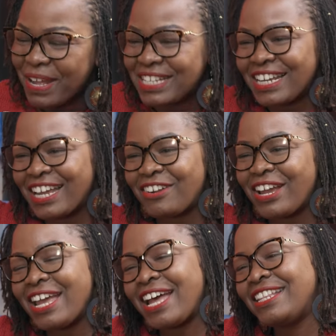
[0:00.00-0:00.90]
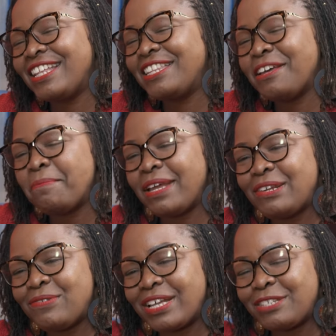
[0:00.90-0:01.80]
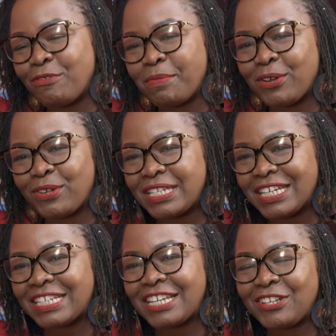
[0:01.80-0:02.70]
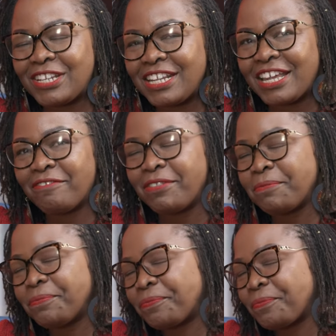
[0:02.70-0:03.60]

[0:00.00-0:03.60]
but Jagero, I heard that there are men who asked for my contact and he didn't give them.